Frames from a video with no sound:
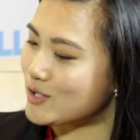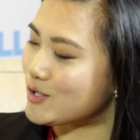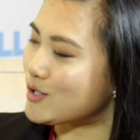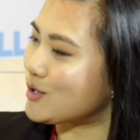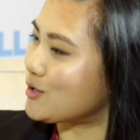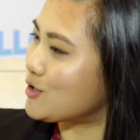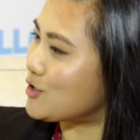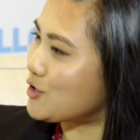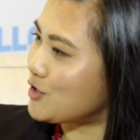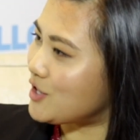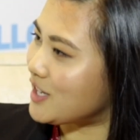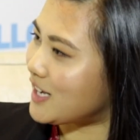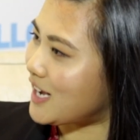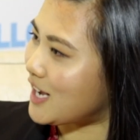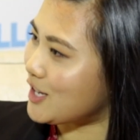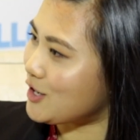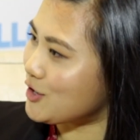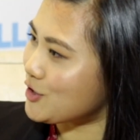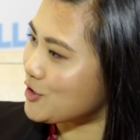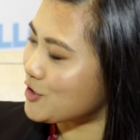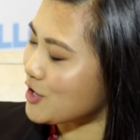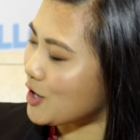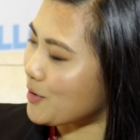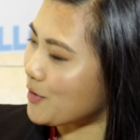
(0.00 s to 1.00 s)
So Judy, can
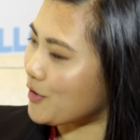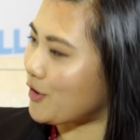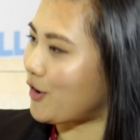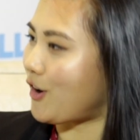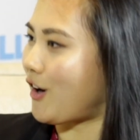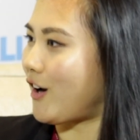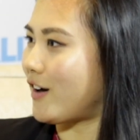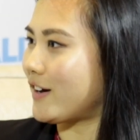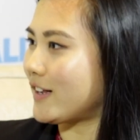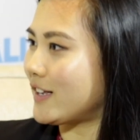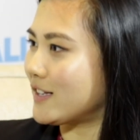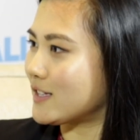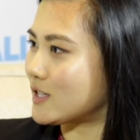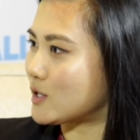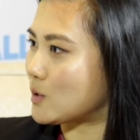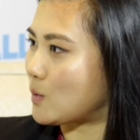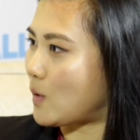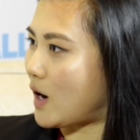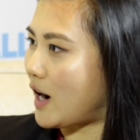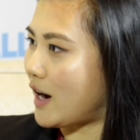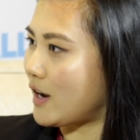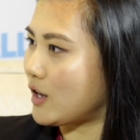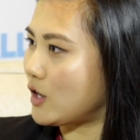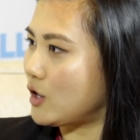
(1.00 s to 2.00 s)
you share with our audience
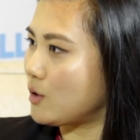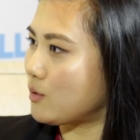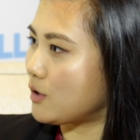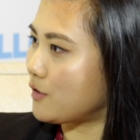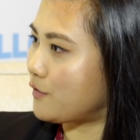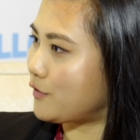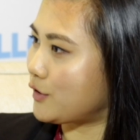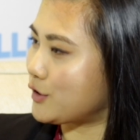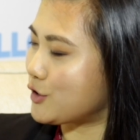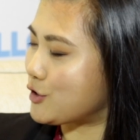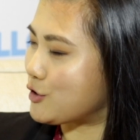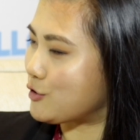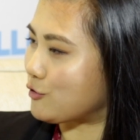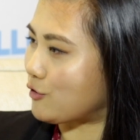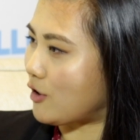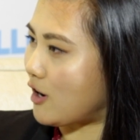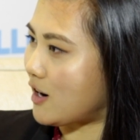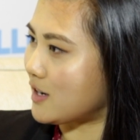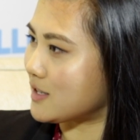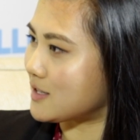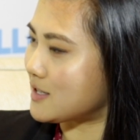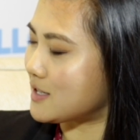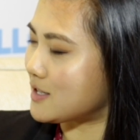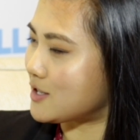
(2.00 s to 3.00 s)
why you were first
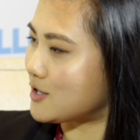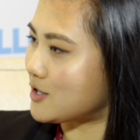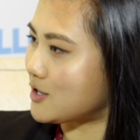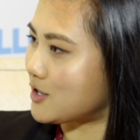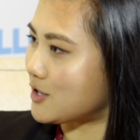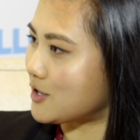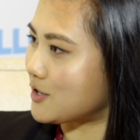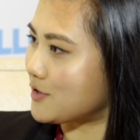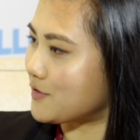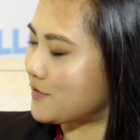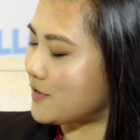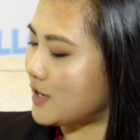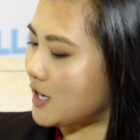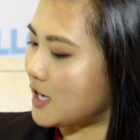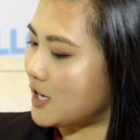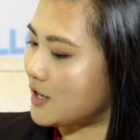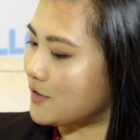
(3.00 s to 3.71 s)
drawn to serve